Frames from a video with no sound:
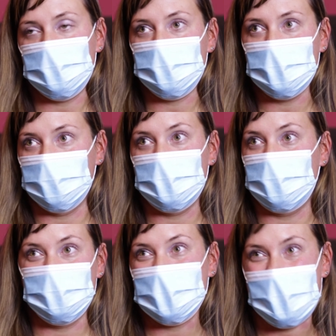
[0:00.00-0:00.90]

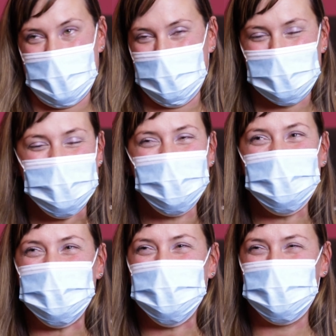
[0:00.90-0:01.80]
If there's anything you
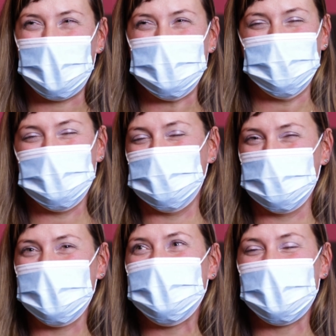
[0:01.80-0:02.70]
can do to possibly
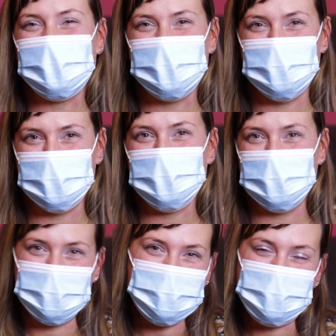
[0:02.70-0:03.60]
prevent that, you
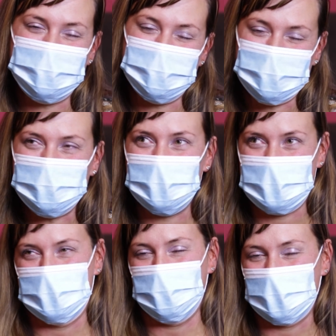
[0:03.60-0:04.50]
should
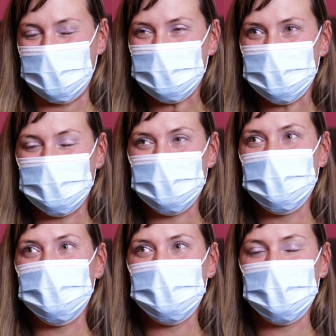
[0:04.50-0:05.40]
think about
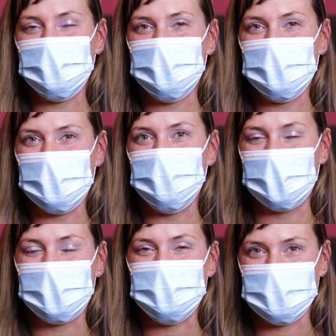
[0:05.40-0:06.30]

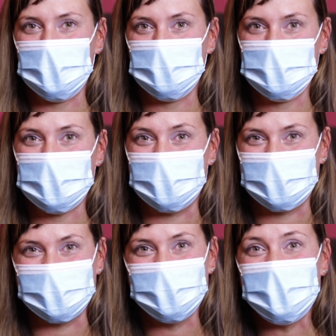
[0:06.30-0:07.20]
that as an
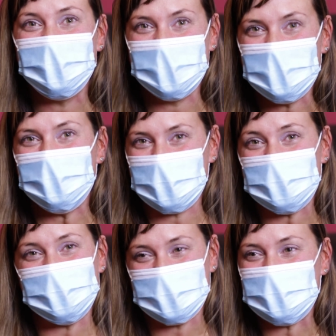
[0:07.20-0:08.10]
option
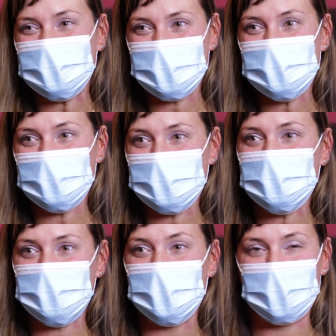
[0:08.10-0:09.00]
because it's
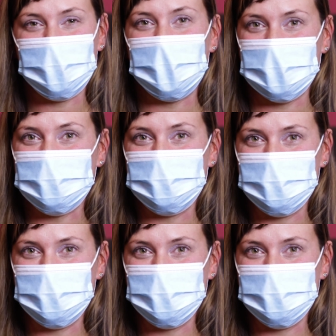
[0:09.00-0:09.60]
terrifying.